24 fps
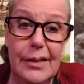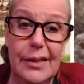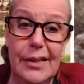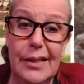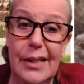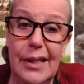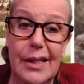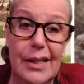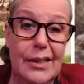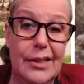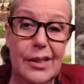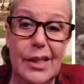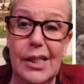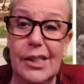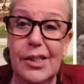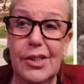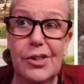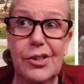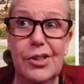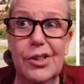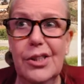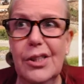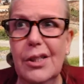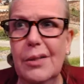Unless
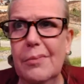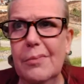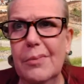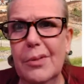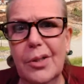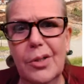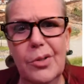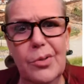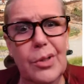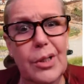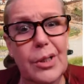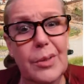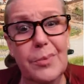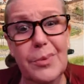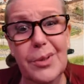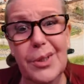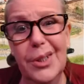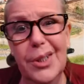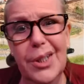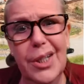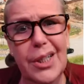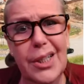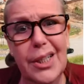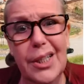there's some incredibly
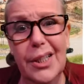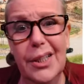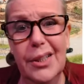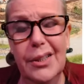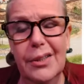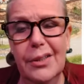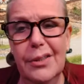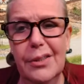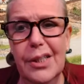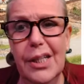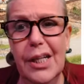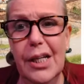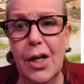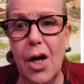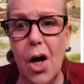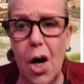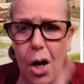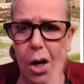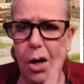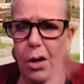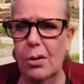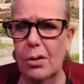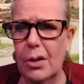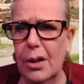lucky thing.
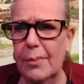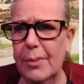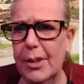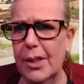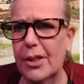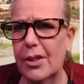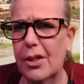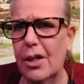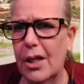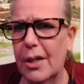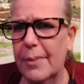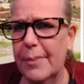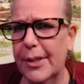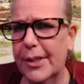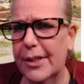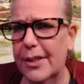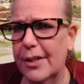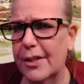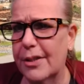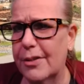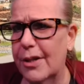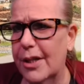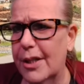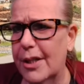Oh, let me talk about the
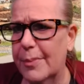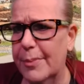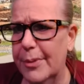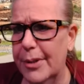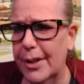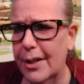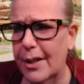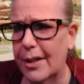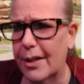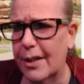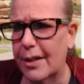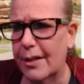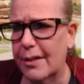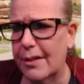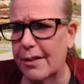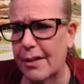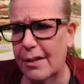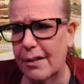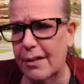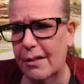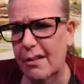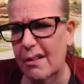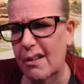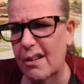incredibly lucky
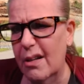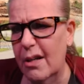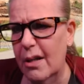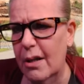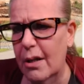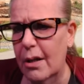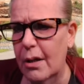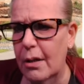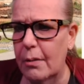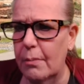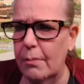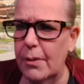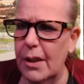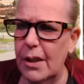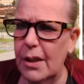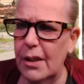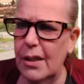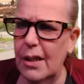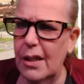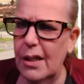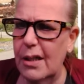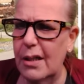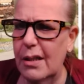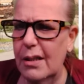thing but
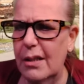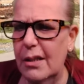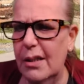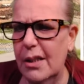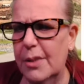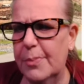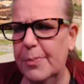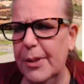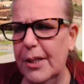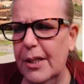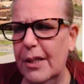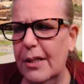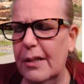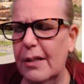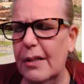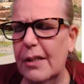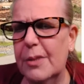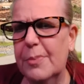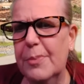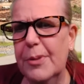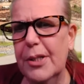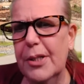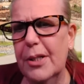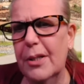uh, uh, it's been a it's
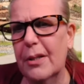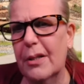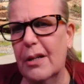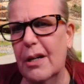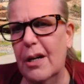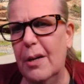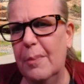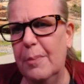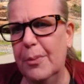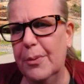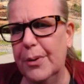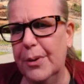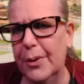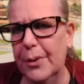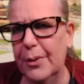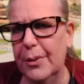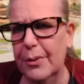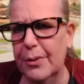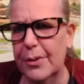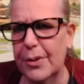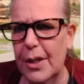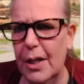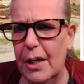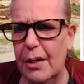been a couple
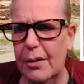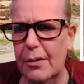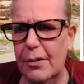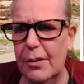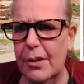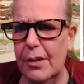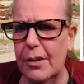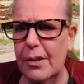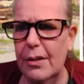years now. Here,